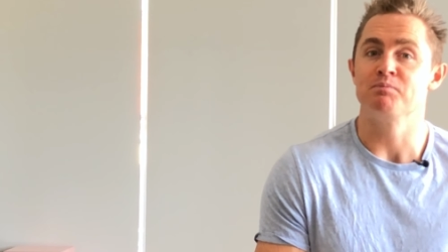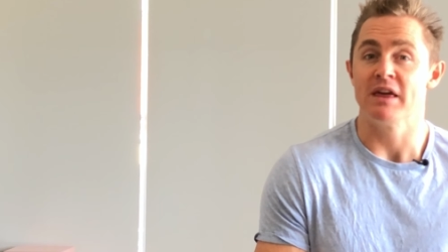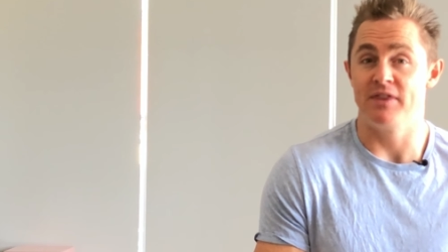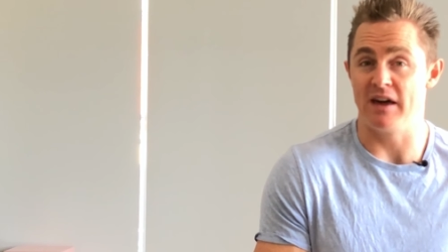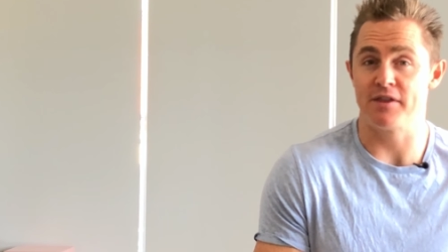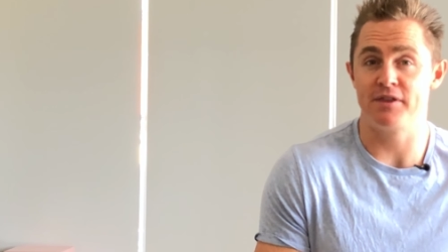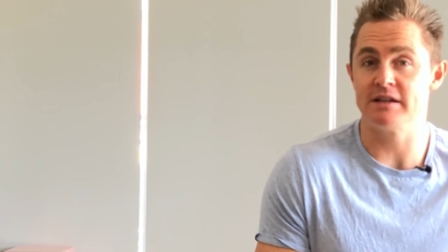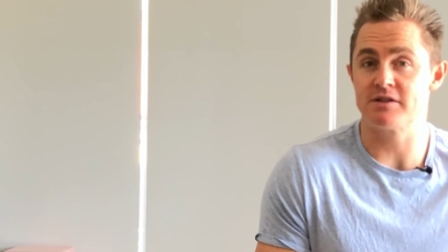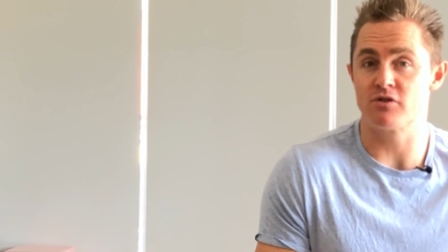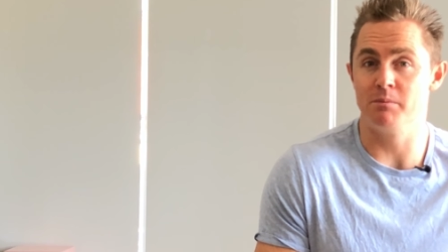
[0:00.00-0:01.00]
The other things
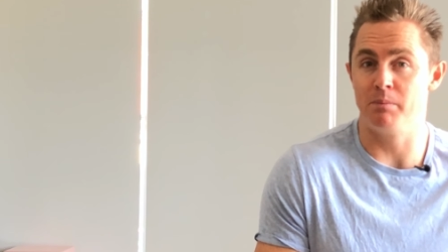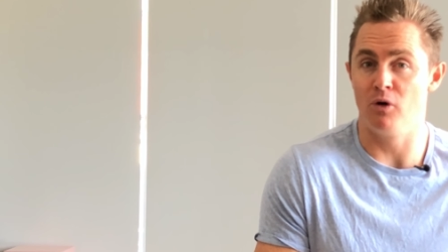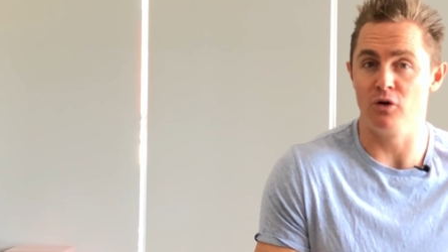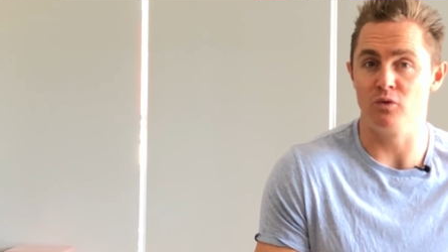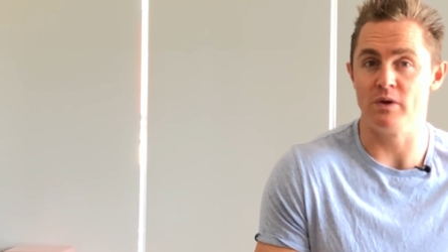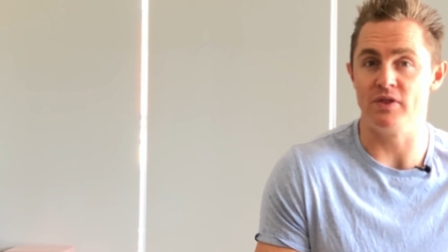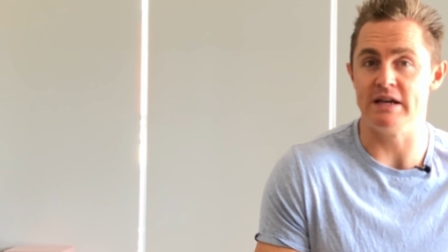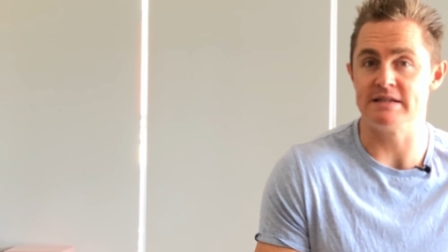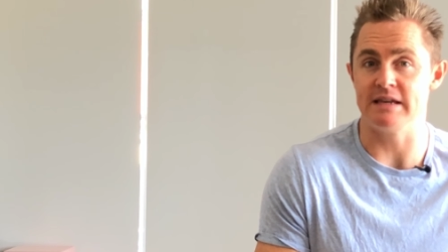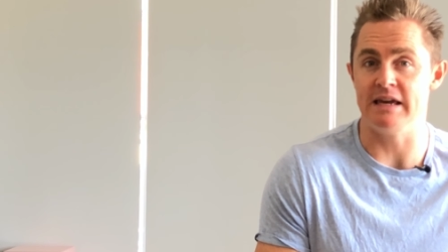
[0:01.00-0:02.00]
that are important with
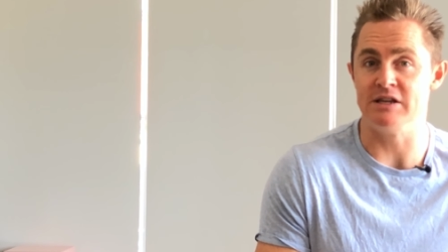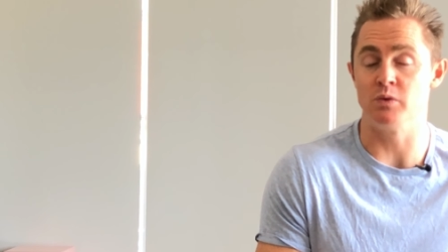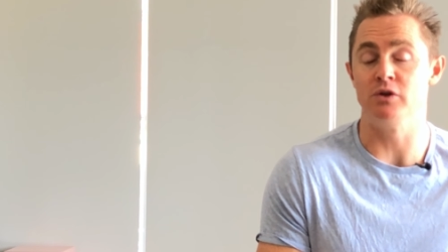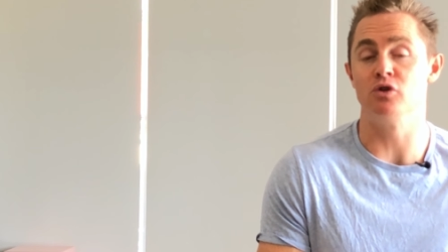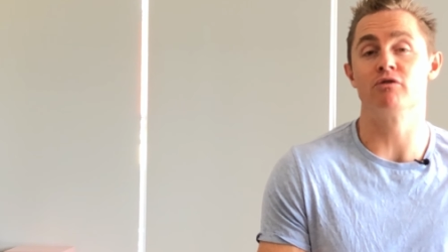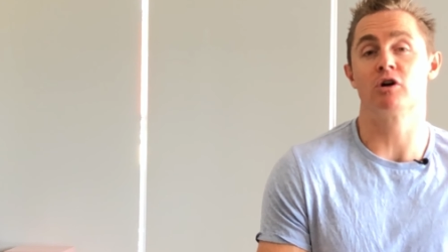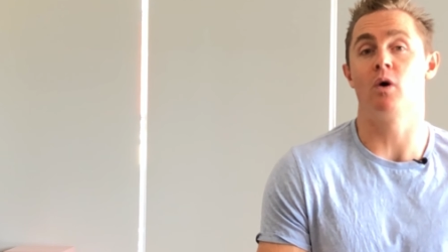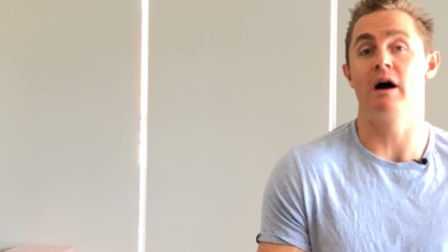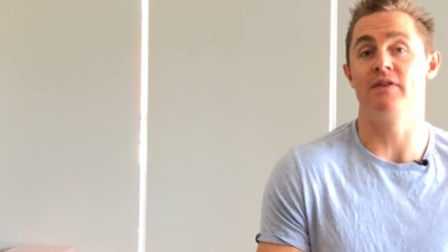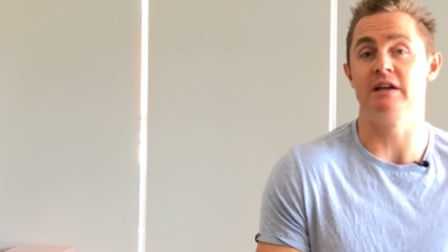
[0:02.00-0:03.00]
this is we do
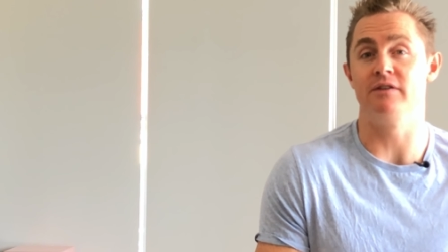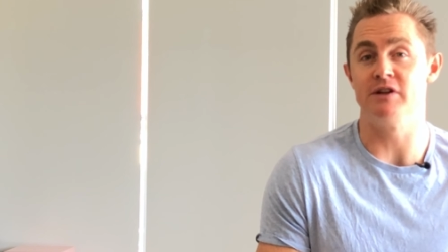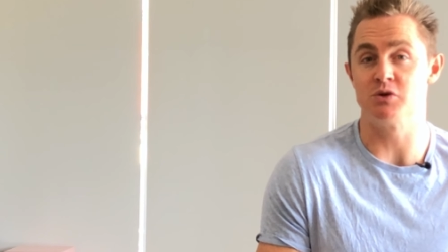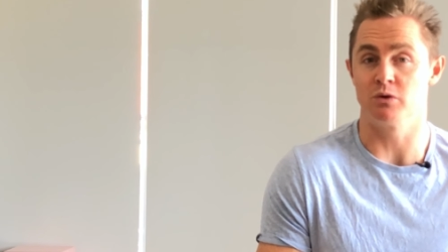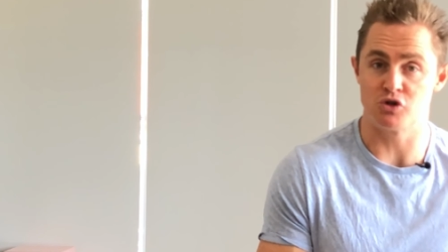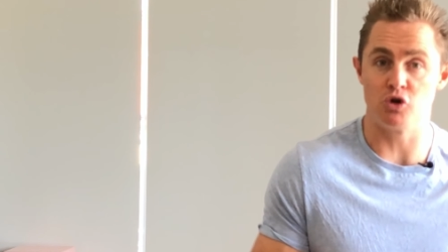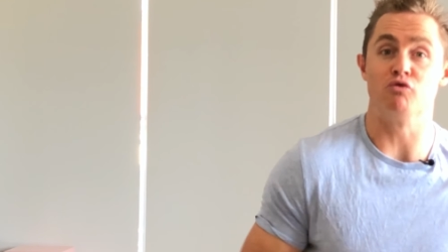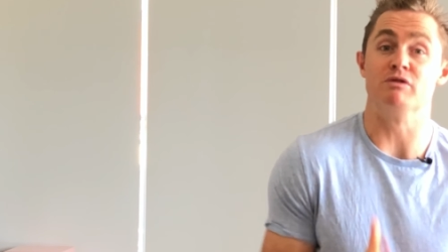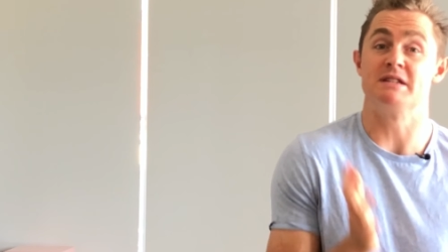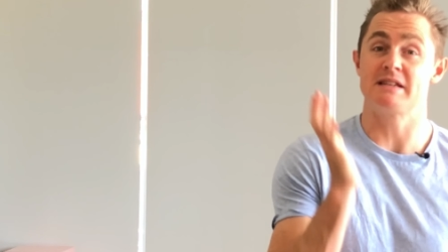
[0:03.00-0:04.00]
require the individual to
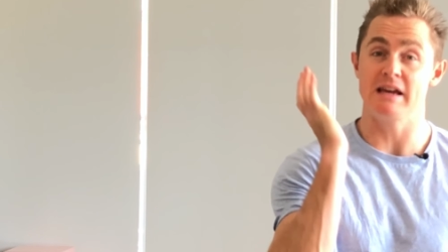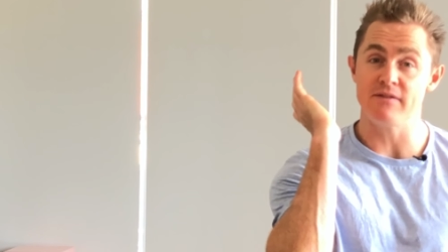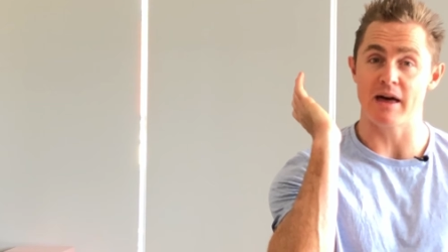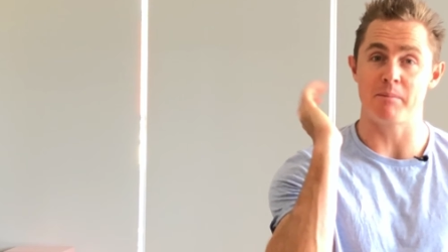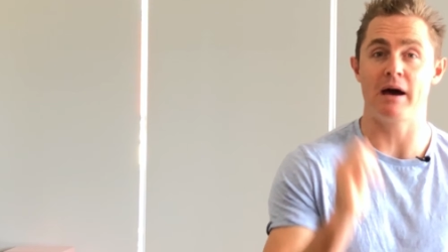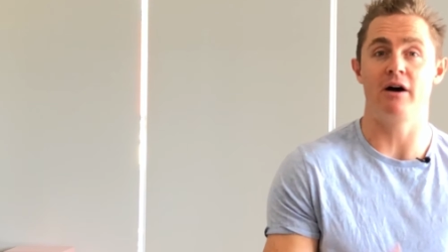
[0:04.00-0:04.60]
receive that power